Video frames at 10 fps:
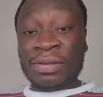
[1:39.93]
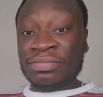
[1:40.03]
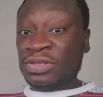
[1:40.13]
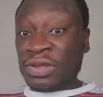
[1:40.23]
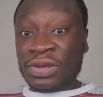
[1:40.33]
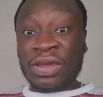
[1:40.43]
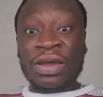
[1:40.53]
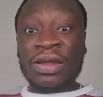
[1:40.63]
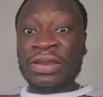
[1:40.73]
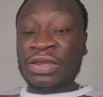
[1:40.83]
Study
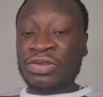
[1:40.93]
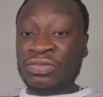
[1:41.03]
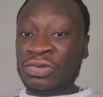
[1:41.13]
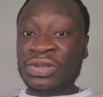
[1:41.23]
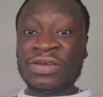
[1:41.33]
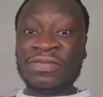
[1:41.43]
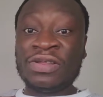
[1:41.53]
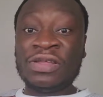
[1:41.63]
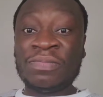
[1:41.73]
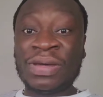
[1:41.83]
hard and you will
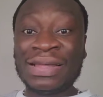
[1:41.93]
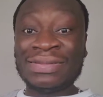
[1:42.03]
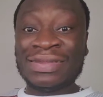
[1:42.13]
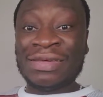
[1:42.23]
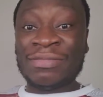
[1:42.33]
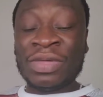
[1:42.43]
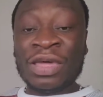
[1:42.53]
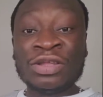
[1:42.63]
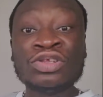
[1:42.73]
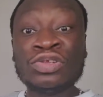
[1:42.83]
definitely pass them,
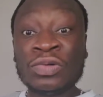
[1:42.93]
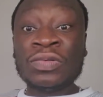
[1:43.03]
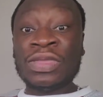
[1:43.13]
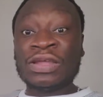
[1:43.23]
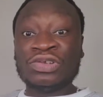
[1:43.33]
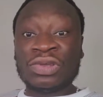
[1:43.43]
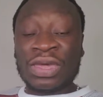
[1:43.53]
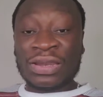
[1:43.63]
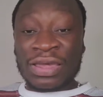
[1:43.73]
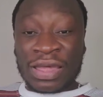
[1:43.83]
so that you
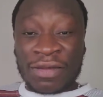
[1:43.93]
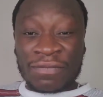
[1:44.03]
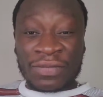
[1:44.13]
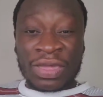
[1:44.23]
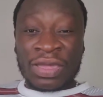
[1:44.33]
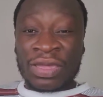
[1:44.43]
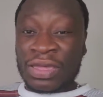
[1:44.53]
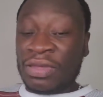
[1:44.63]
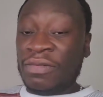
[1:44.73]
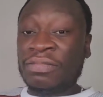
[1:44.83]
can have
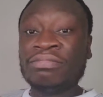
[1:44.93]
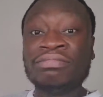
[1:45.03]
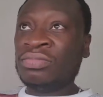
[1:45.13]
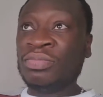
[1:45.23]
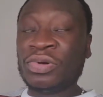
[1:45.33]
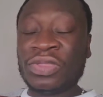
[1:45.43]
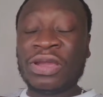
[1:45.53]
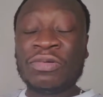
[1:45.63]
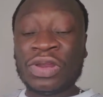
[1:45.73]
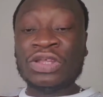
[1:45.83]
a
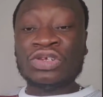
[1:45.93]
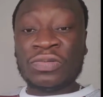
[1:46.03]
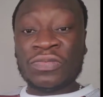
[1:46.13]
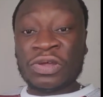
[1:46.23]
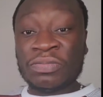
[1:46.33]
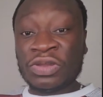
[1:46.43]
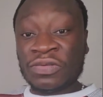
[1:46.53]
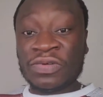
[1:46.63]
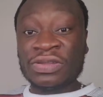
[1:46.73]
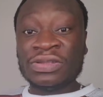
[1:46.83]
broader range of
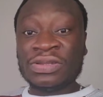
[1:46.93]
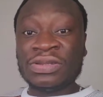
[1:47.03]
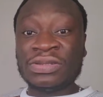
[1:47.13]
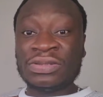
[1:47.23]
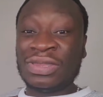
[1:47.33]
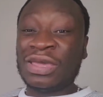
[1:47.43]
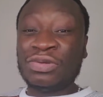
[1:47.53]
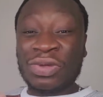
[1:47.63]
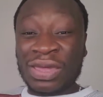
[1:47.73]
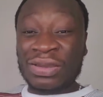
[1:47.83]
universities that
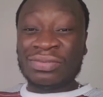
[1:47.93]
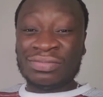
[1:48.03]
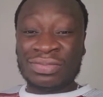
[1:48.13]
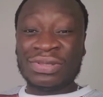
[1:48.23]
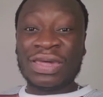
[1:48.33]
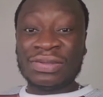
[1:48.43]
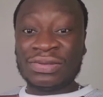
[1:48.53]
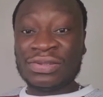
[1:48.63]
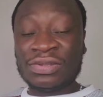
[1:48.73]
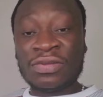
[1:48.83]
you can
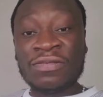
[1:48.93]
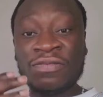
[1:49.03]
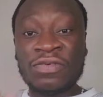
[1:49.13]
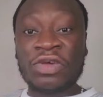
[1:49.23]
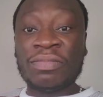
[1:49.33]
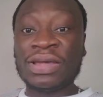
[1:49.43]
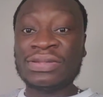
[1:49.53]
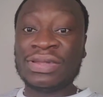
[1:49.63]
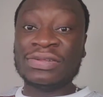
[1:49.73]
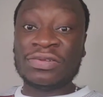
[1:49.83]
target for your
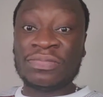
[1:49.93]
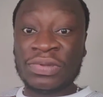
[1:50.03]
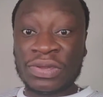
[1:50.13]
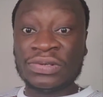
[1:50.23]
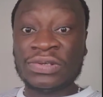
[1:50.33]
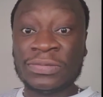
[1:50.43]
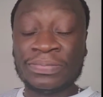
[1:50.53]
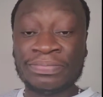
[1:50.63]
master's or PhD.